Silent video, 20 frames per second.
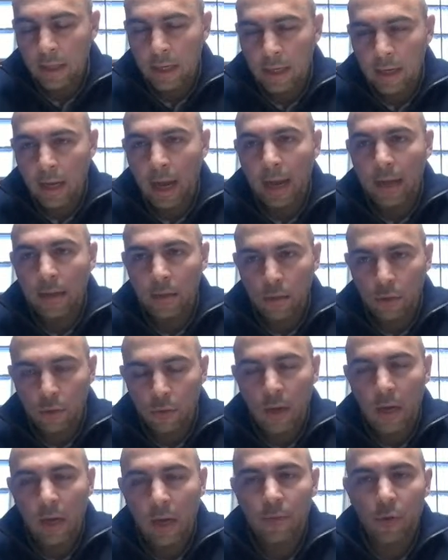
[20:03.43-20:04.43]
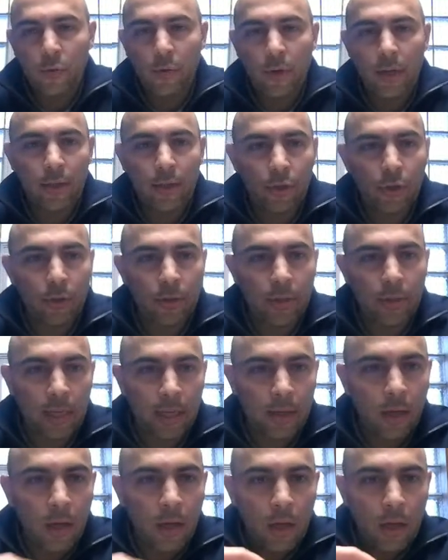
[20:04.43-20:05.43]
that I do have the
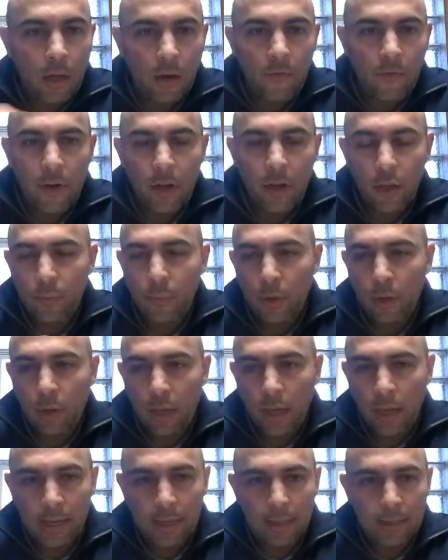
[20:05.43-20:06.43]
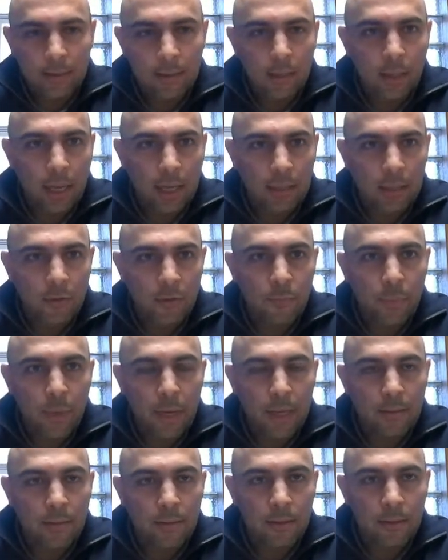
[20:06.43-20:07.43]
retatrutide available on a selective
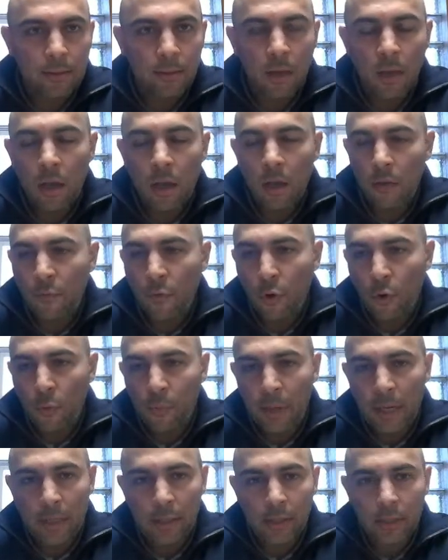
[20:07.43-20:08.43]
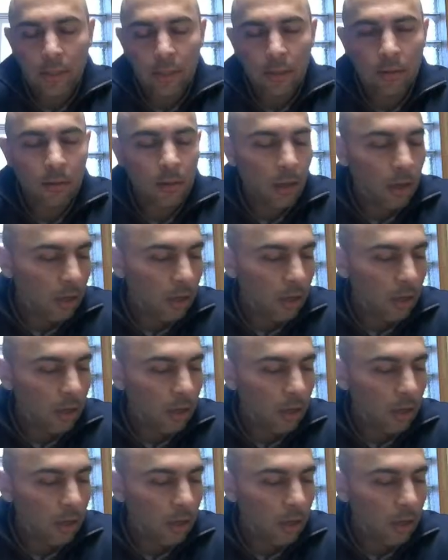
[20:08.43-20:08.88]
basis for patients.